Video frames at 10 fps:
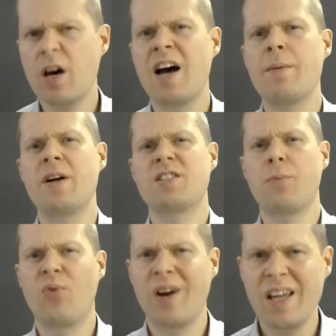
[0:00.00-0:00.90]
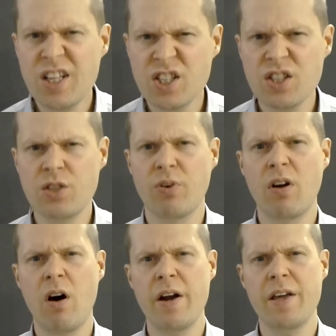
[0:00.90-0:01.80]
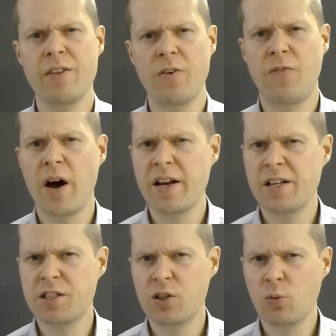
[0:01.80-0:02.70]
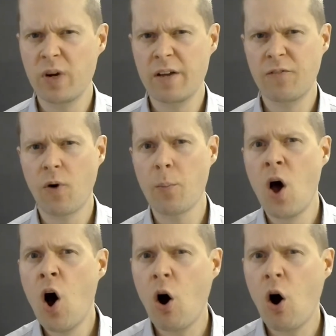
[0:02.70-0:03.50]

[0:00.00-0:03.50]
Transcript: I made some predictions regarding the financial week from